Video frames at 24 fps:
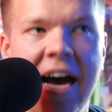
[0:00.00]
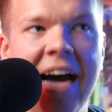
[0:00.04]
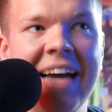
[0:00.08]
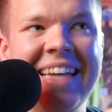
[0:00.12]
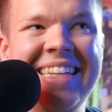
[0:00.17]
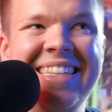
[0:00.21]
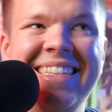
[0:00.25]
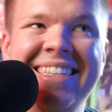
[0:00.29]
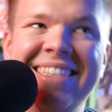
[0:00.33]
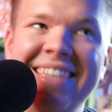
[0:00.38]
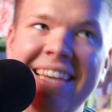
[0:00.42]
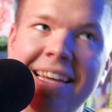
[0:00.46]

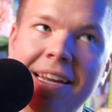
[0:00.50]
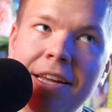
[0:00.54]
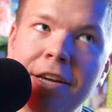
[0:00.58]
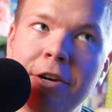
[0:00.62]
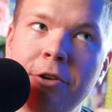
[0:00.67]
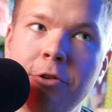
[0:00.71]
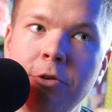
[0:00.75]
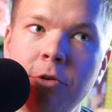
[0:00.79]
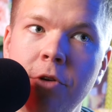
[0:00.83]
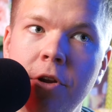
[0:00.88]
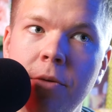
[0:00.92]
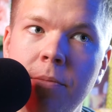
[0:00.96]
I did
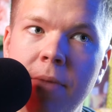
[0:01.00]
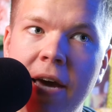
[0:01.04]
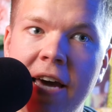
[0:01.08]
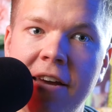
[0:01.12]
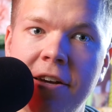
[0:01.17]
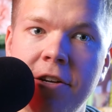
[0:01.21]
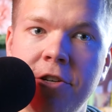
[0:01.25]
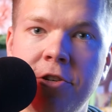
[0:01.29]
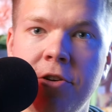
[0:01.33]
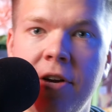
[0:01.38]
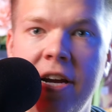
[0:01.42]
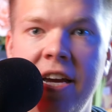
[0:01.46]
include a
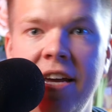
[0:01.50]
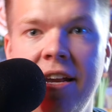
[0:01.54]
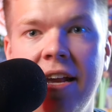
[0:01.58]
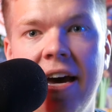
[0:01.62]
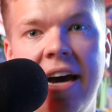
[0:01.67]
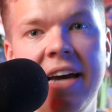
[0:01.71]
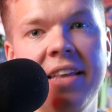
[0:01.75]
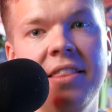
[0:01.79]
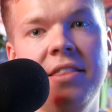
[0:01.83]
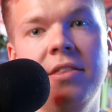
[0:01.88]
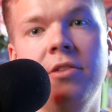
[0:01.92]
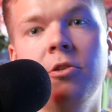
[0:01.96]
mana drain.
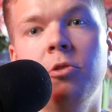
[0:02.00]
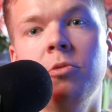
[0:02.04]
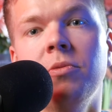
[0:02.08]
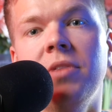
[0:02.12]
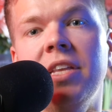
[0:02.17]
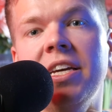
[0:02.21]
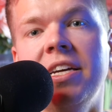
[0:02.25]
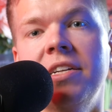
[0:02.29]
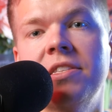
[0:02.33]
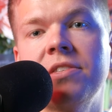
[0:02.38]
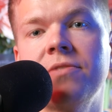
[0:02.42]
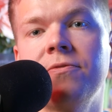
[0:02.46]
I don't
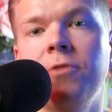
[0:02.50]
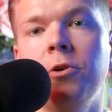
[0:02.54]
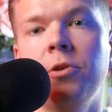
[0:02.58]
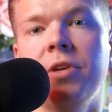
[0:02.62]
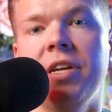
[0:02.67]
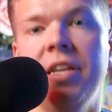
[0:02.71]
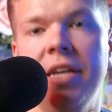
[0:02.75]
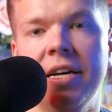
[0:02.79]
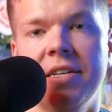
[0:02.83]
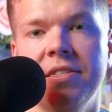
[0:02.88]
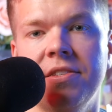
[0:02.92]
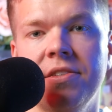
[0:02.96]
think it's
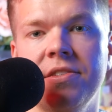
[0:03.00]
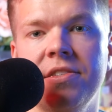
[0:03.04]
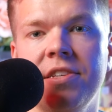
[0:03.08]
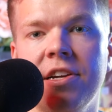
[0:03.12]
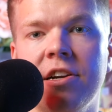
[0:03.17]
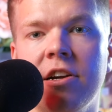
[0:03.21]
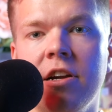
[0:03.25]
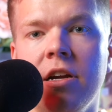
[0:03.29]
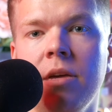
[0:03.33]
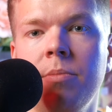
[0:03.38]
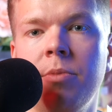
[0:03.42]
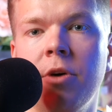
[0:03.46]
fully
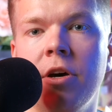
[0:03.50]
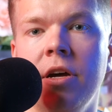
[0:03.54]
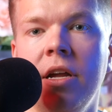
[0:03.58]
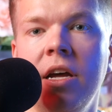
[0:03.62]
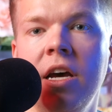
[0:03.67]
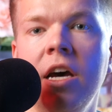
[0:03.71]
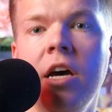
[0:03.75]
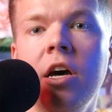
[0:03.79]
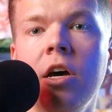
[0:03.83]
necessary, but